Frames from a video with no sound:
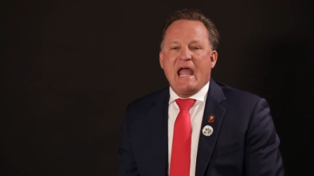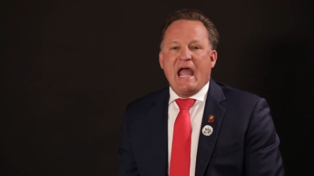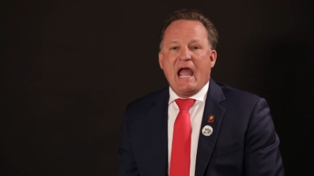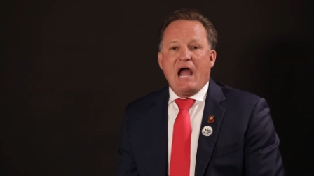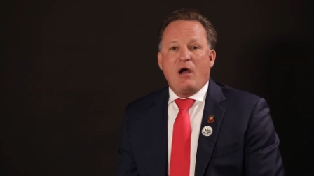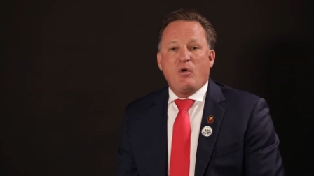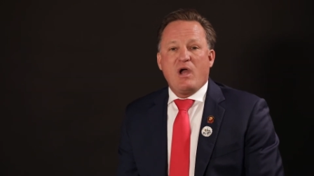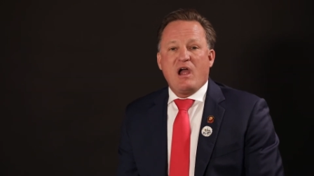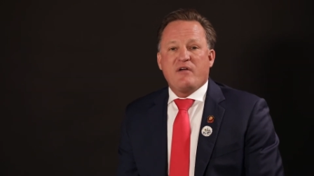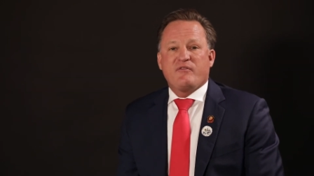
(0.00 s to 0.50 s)

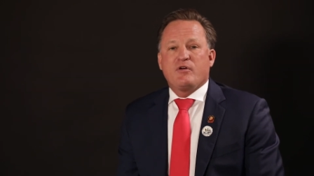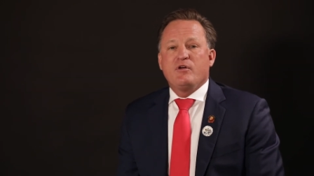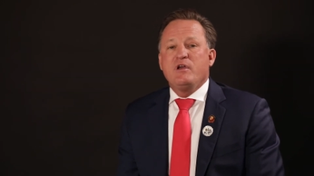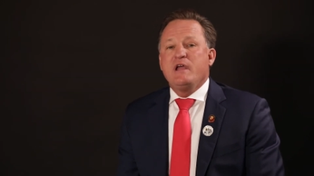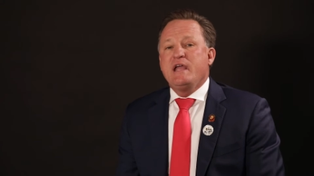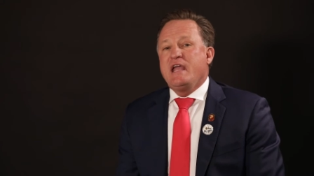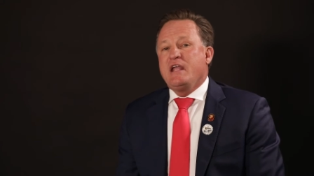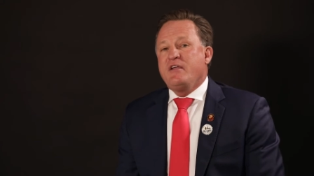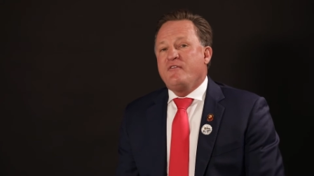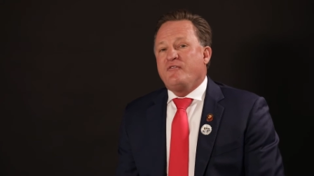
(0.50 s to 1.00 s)
However,
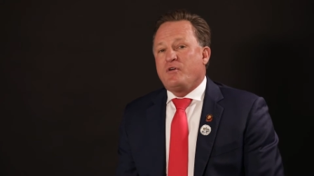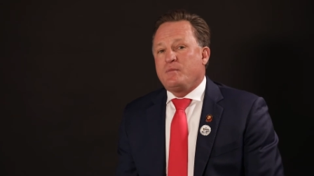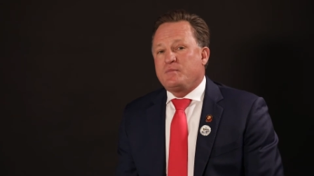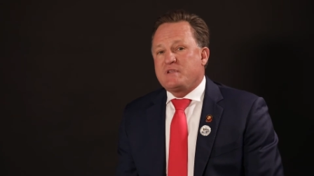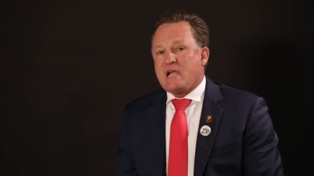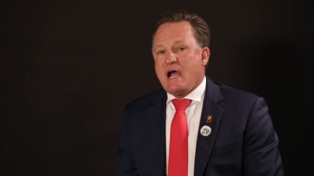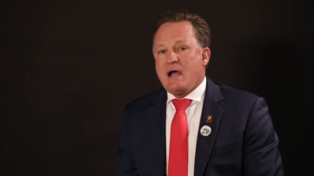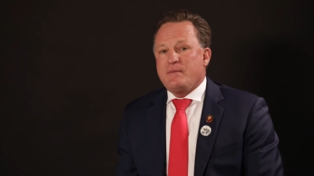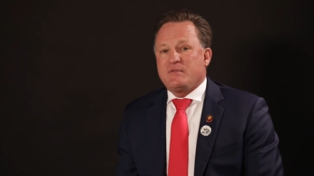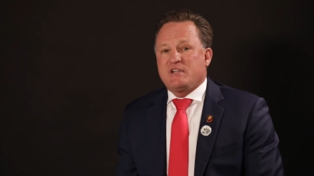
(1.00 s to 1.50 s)
from
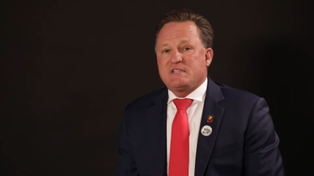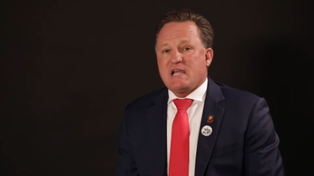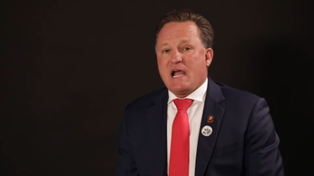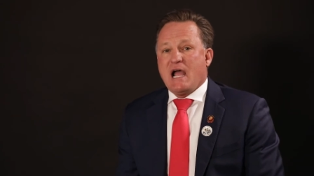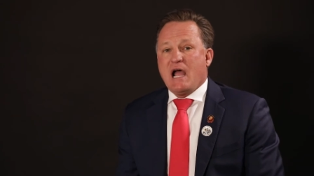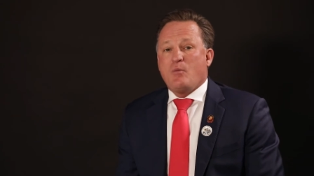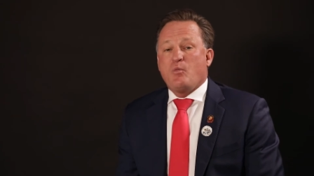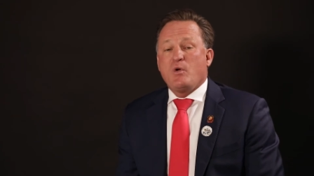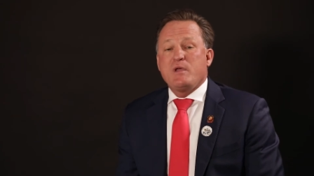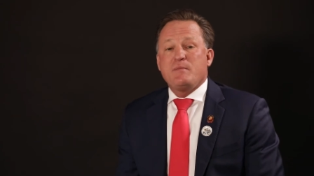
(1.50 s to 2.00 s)
time to
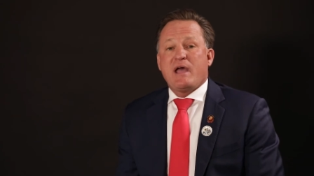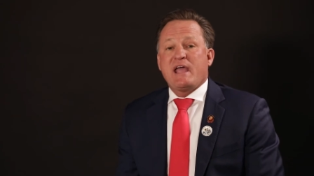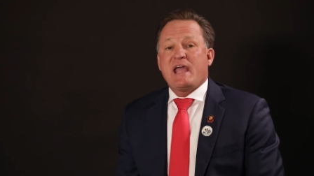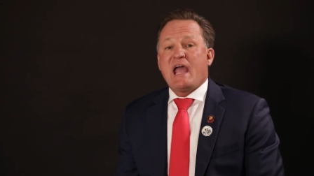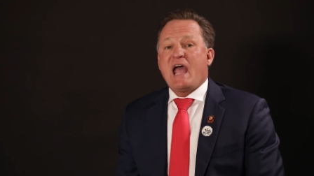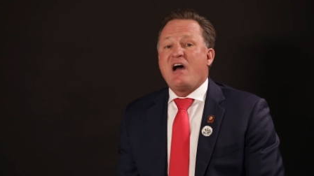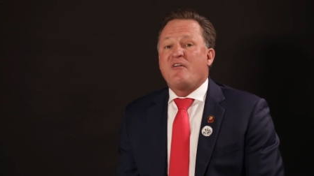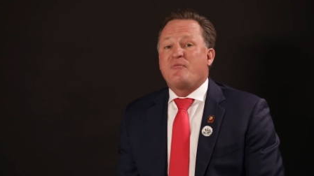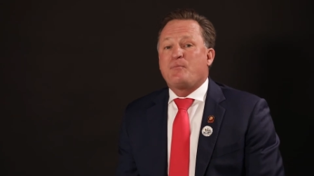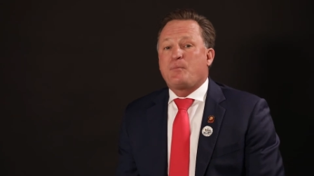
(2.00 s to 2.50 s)
time, we may
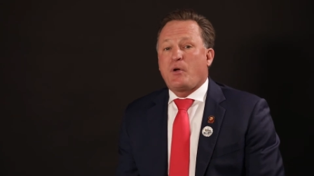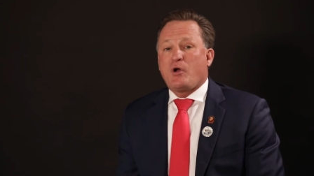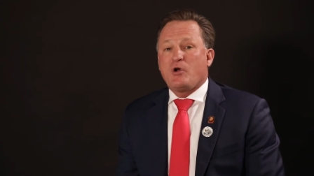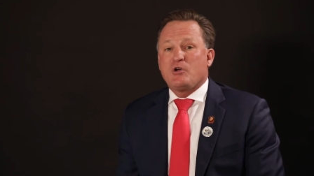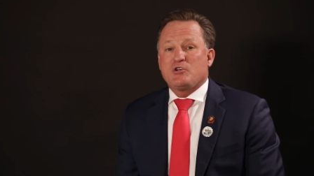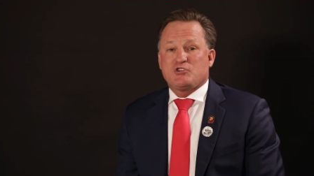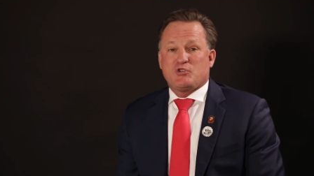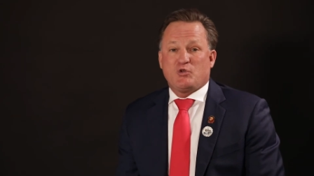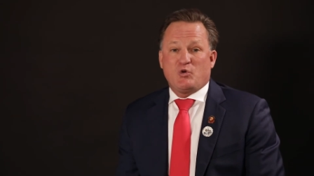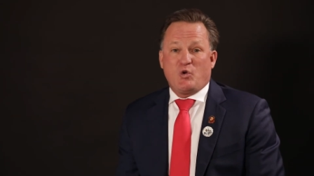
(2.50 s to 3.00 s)
have
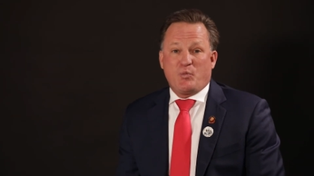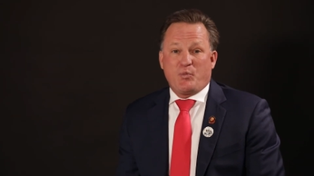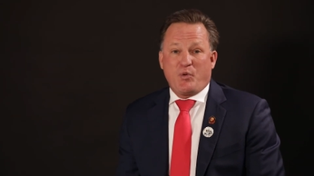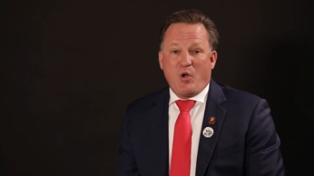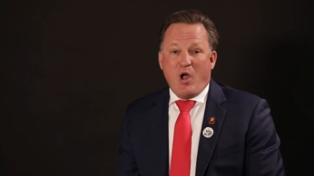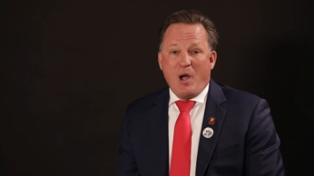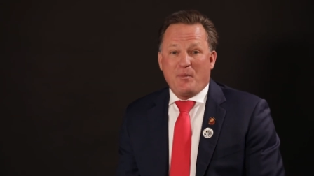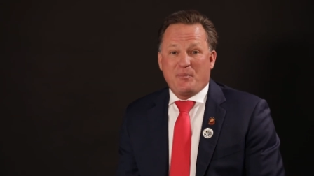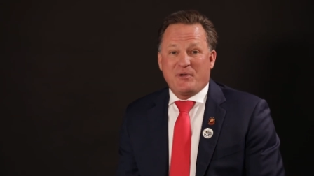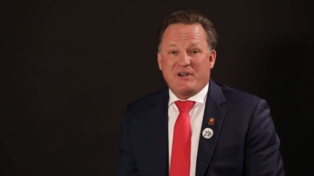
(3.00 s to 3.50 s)
personal
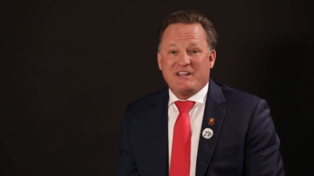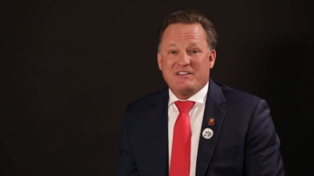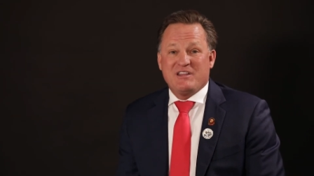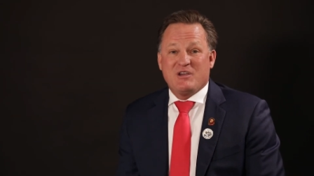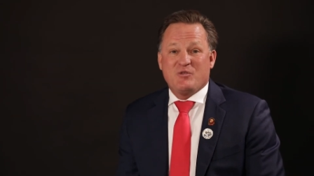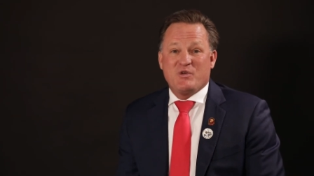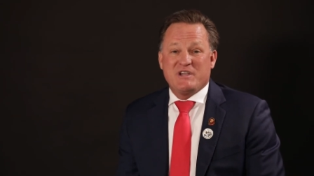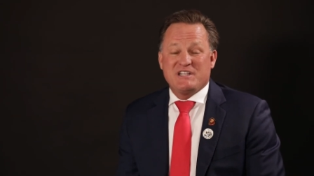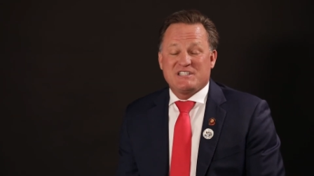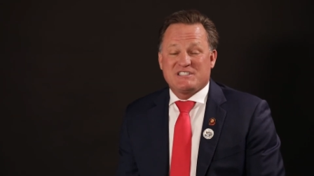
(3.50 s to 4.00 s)
property
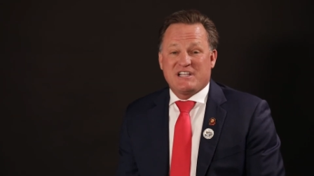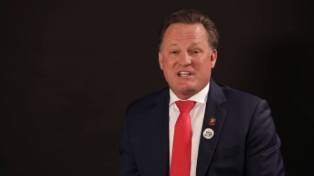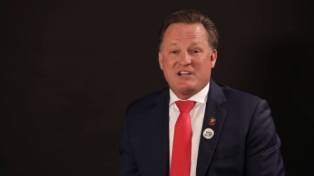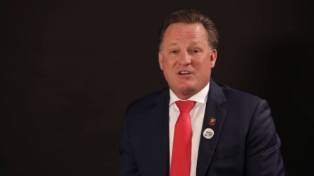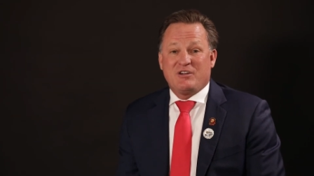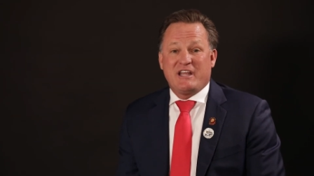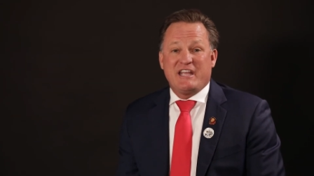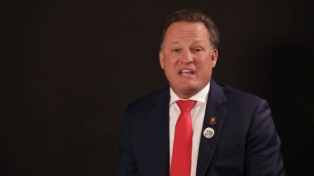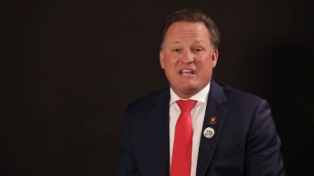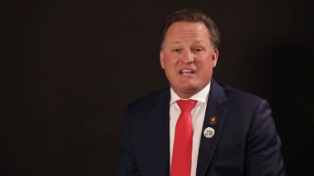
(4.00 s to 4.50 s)
that we
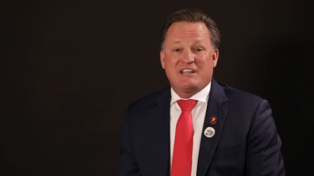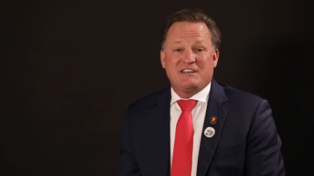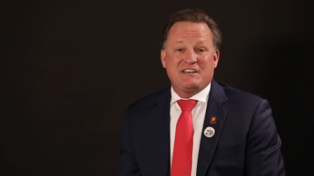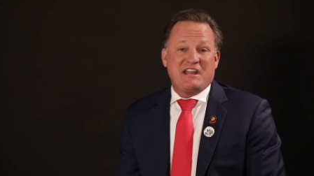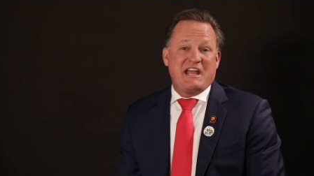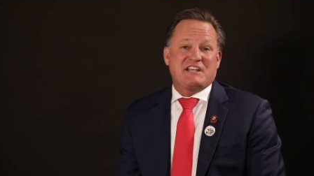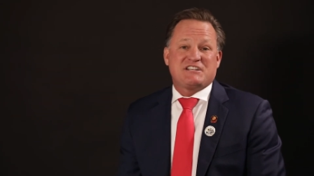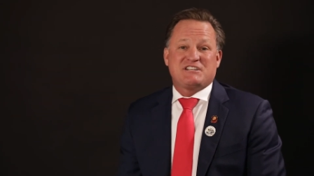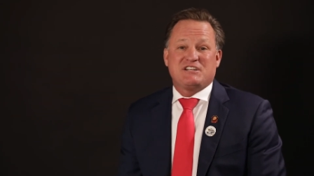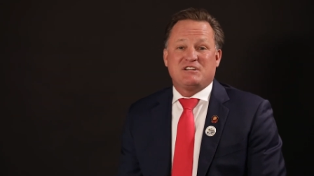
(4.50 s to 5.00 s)
sell in
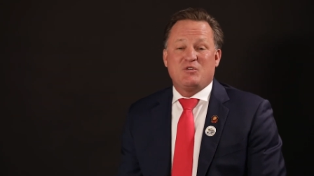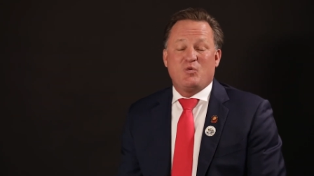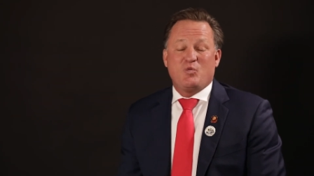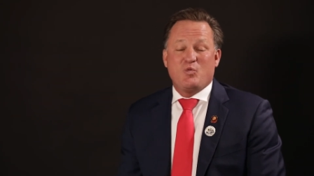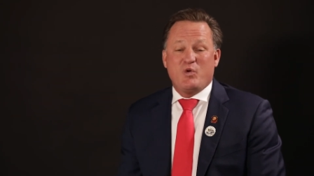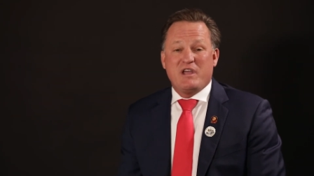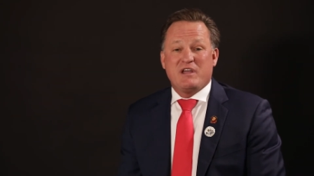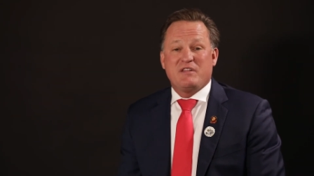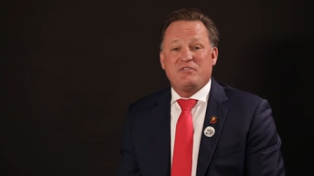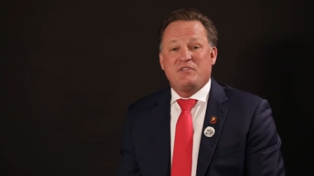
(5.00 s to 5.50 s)
connection
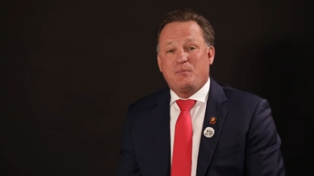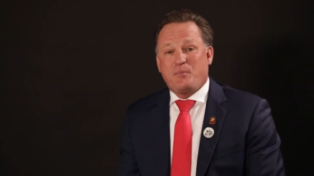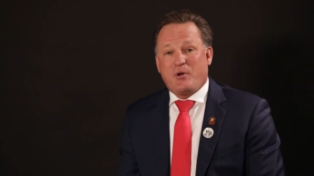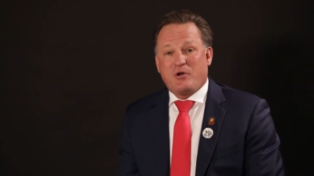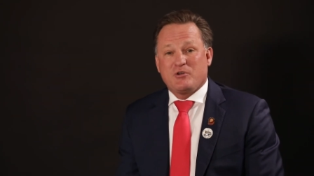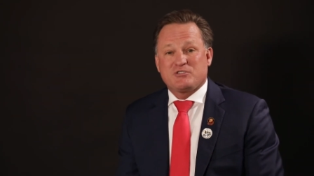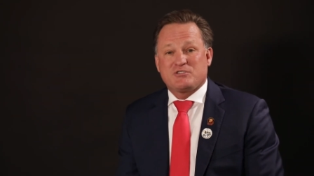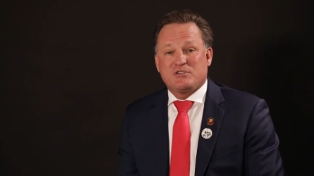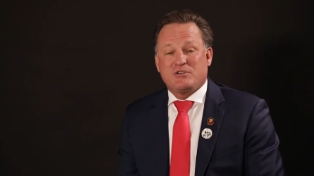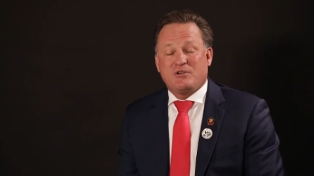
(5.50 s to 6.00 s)
with the
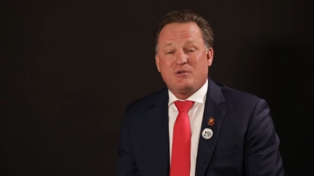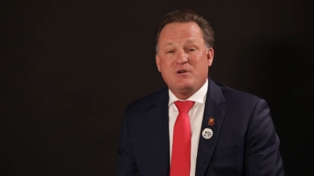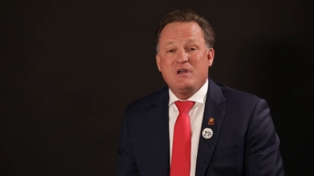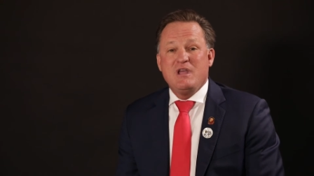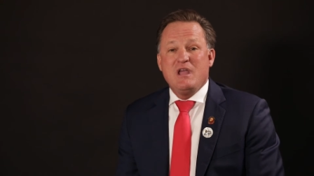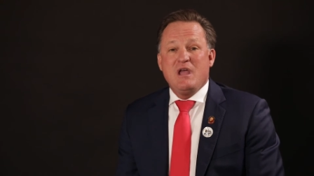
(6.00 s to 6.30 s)
personal